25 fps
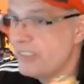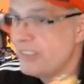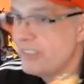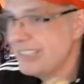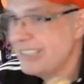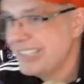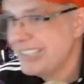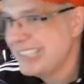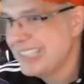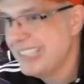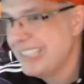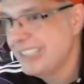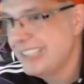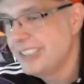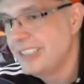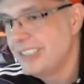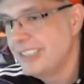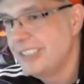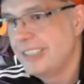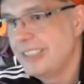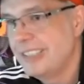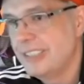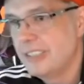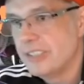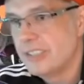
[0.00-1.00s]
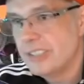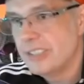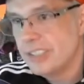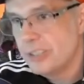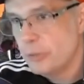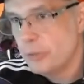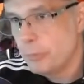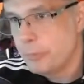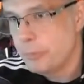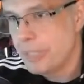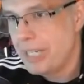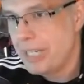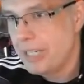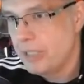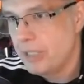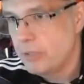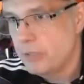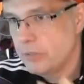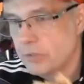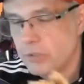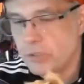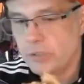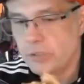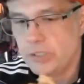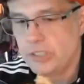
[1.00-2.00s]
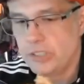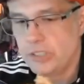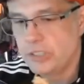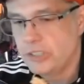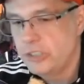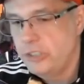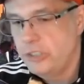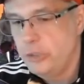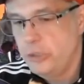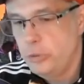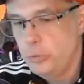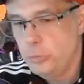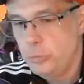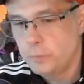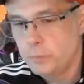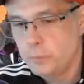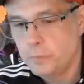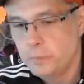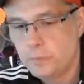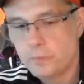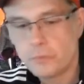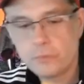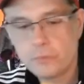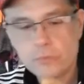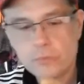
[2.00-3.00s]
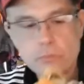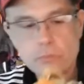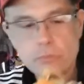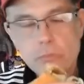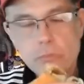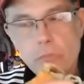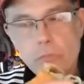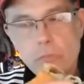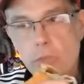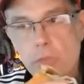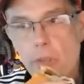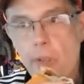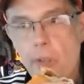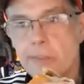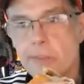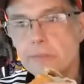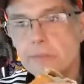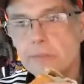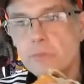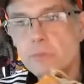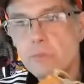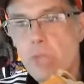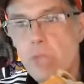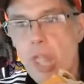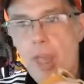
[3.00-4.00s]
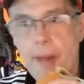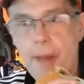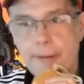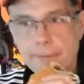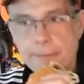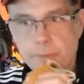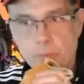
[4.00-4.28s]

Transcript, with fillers: they're catching it in their little mouths. It's cute. Yeah.